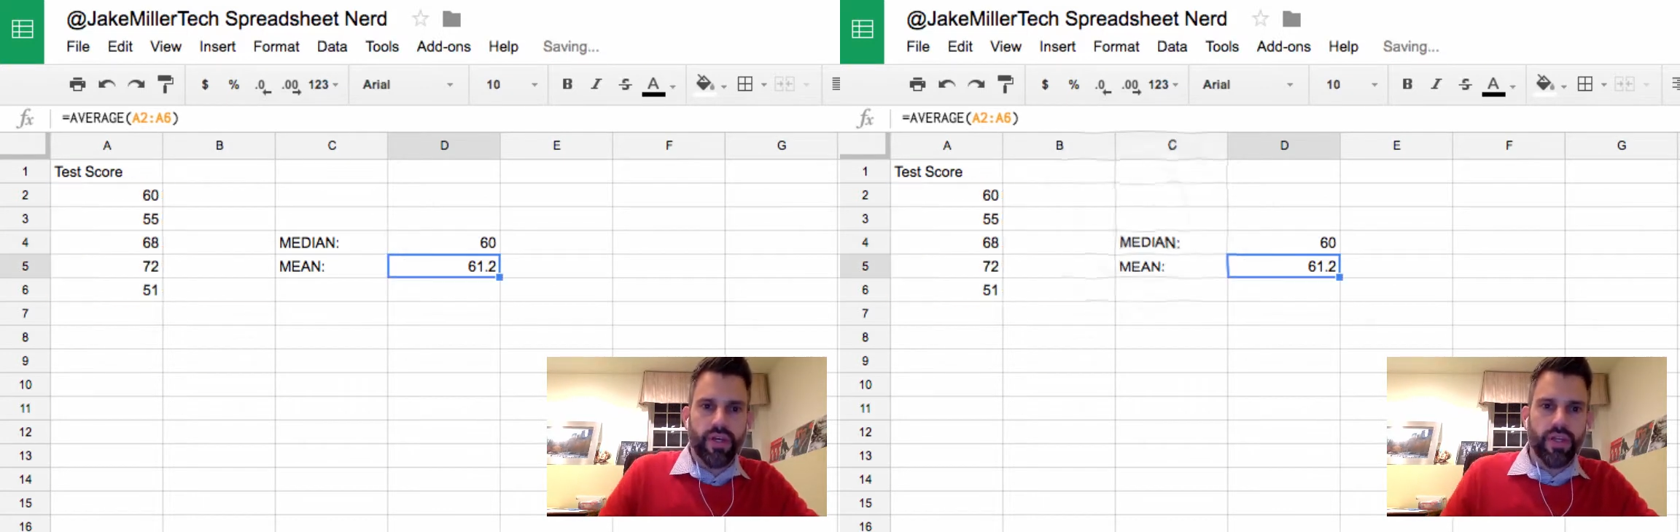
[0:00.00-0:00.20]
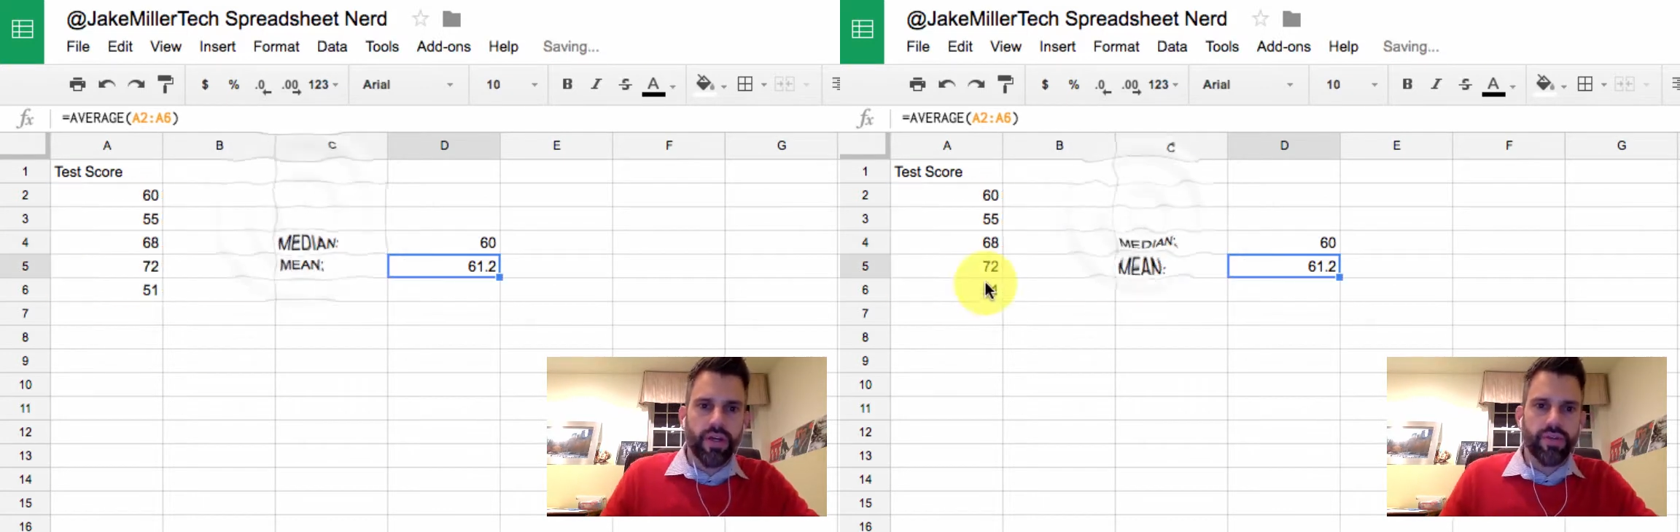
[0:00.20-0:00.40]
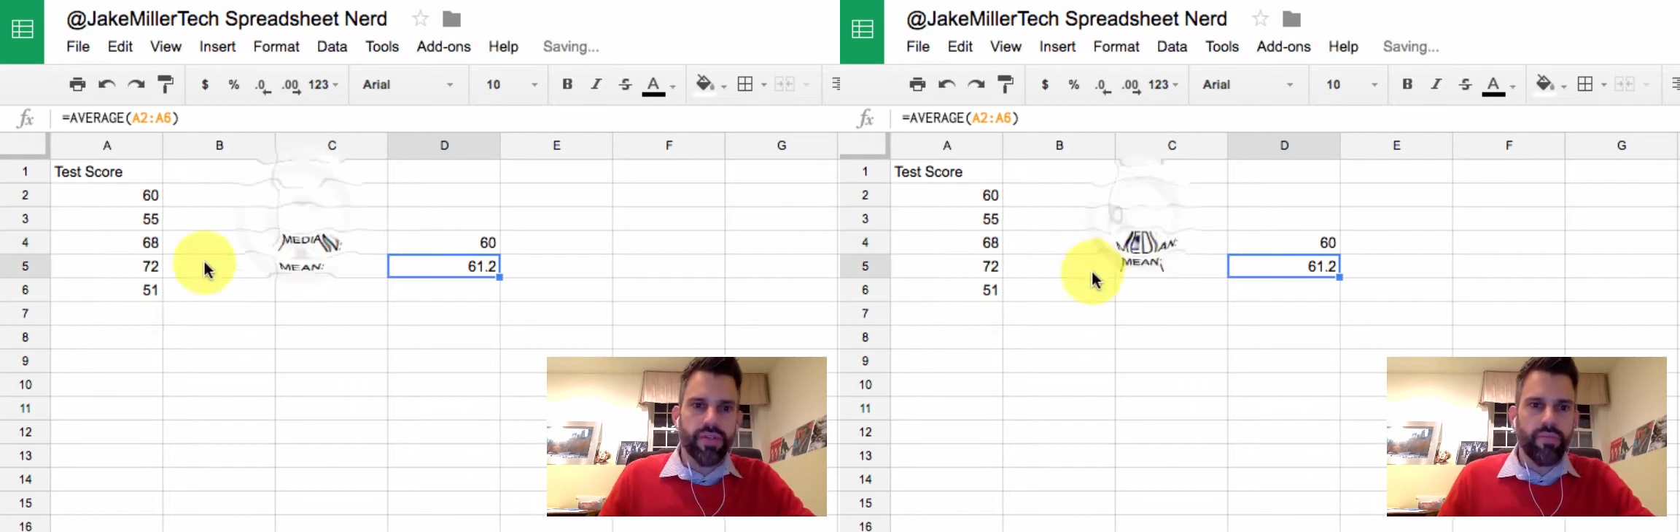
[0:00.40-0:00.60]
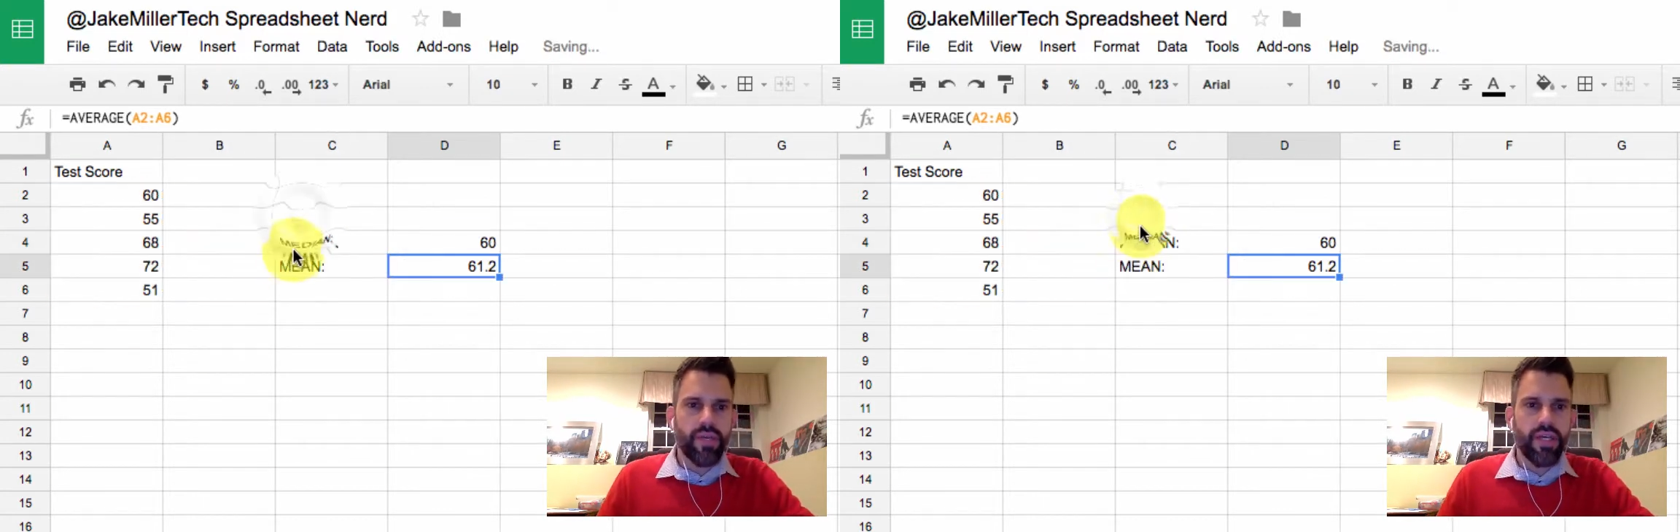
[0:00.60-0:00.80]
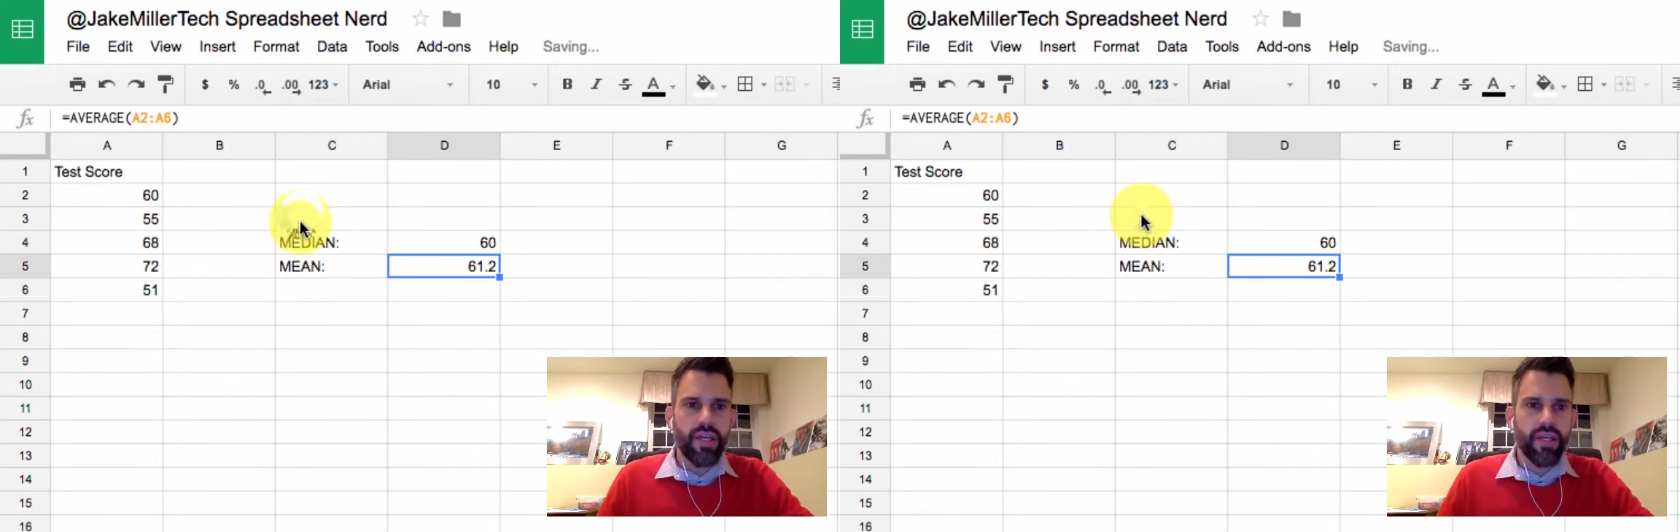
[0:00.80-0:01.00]
there's the
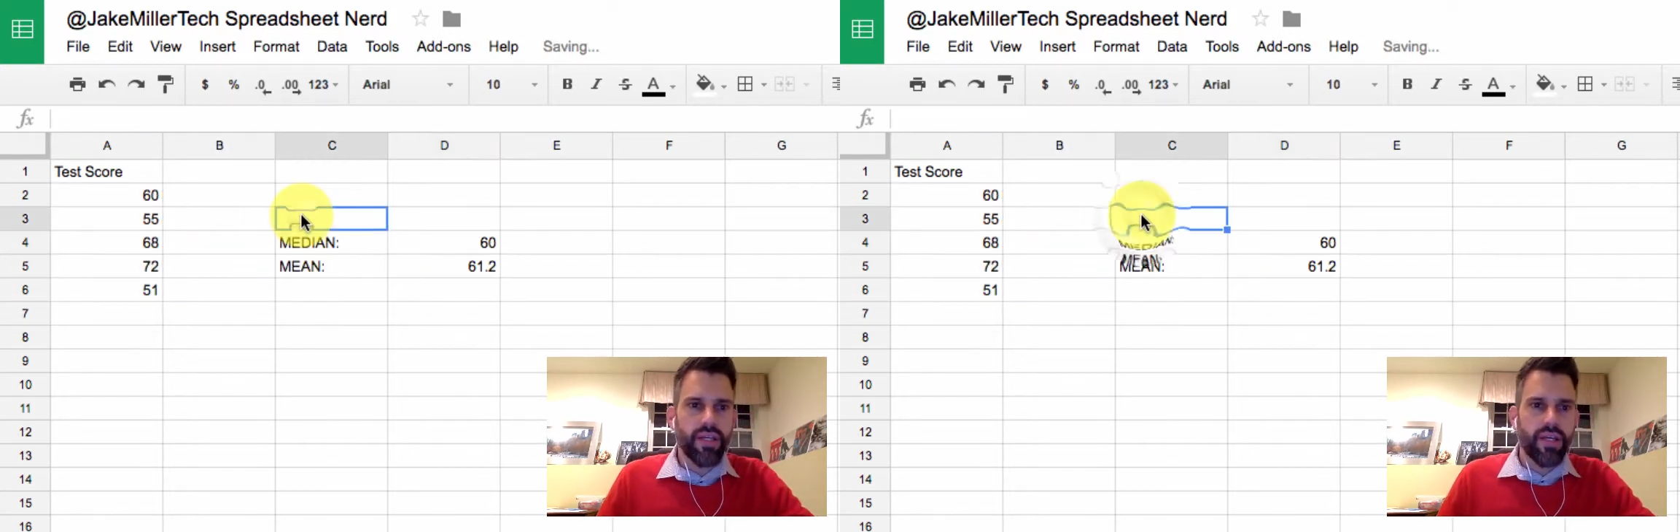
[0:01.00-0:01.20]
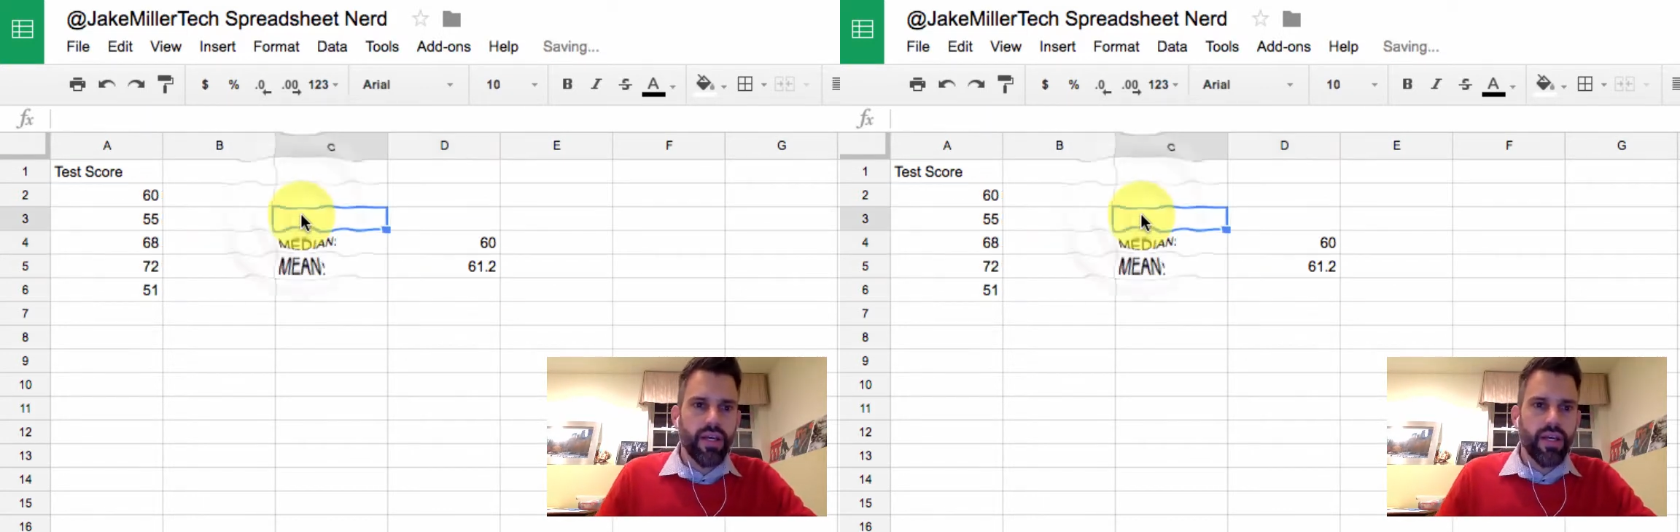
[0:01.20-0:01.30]
median.